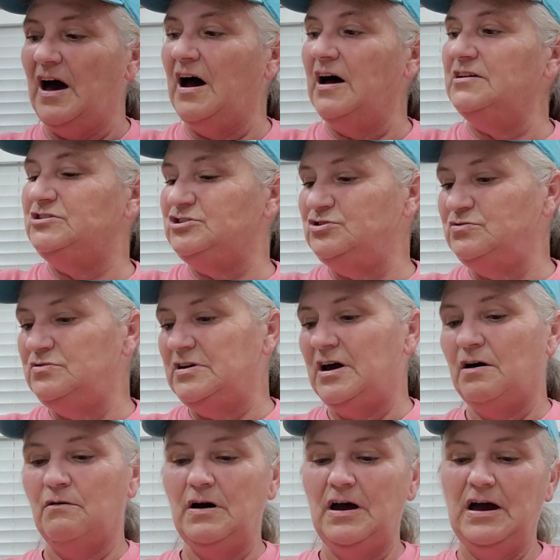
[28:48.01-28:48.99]
I do
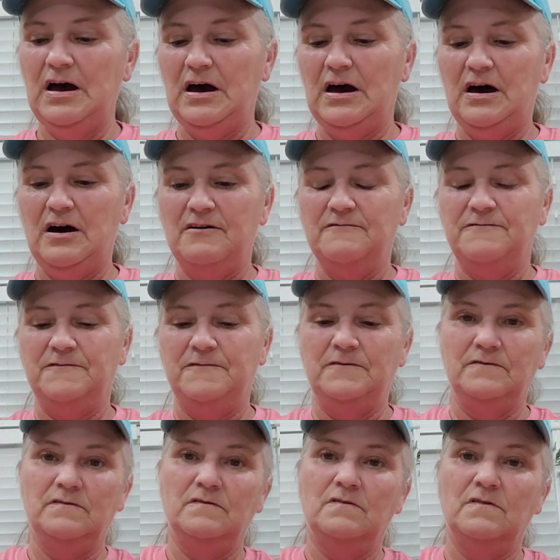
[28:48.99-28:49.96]
now have
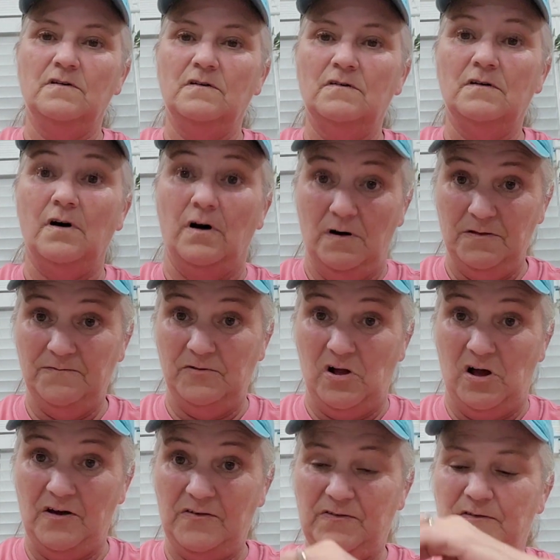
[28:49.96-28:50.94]
all the
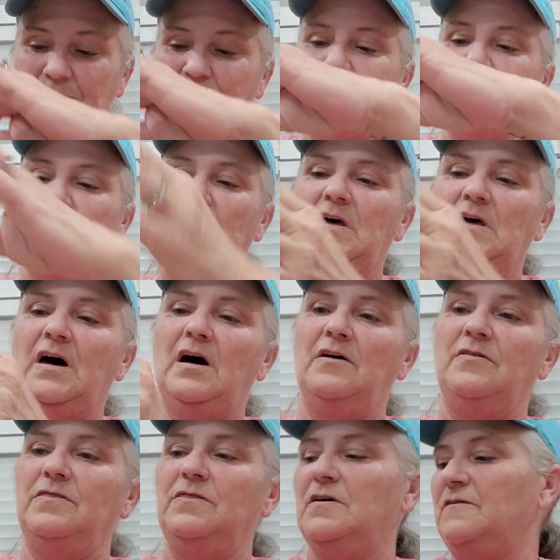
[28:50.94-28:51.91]
floss.
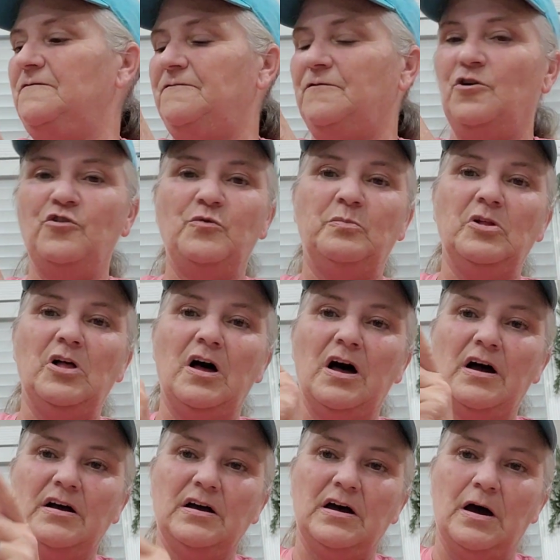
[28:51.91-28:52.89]
The first
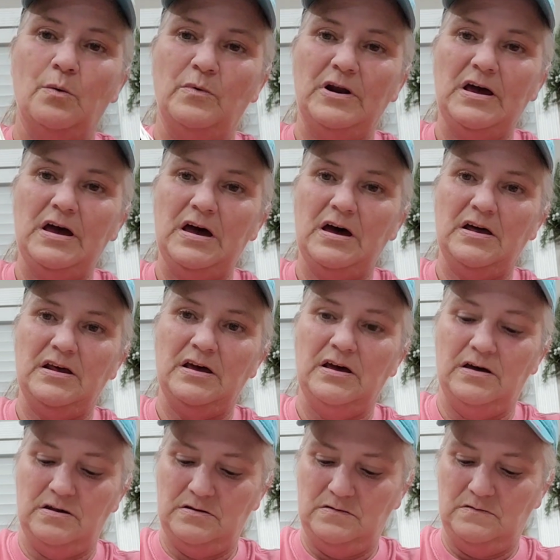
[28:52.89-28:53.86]
block, I went ahead
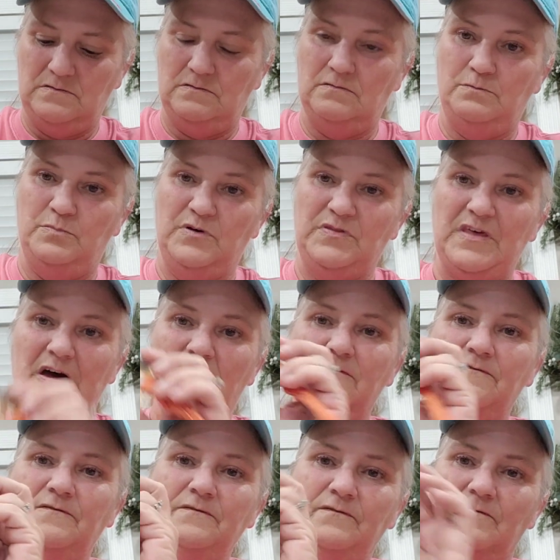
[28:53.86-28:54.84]
and put that
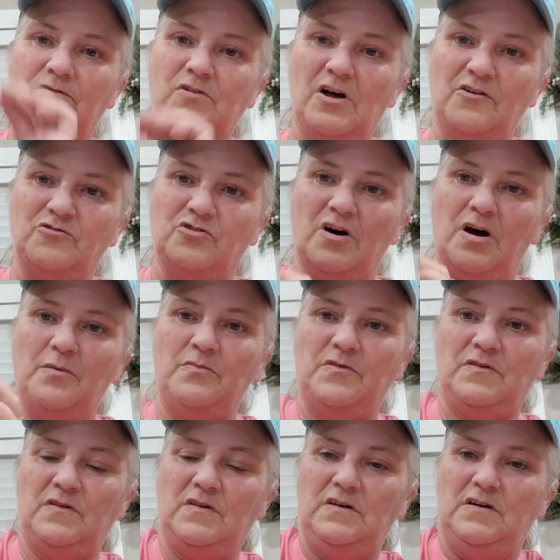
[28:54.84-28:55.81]
on floss
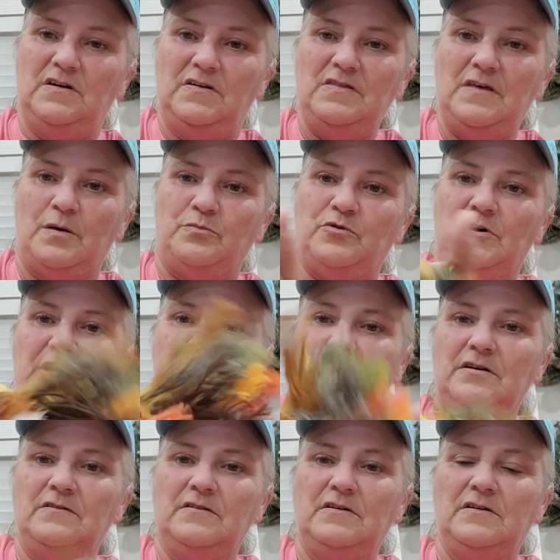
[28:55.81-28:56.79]
drops. Isn't that
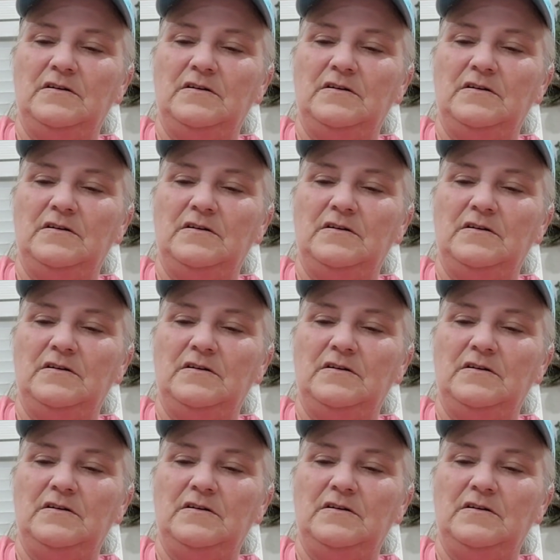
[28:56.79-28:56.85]
pretty?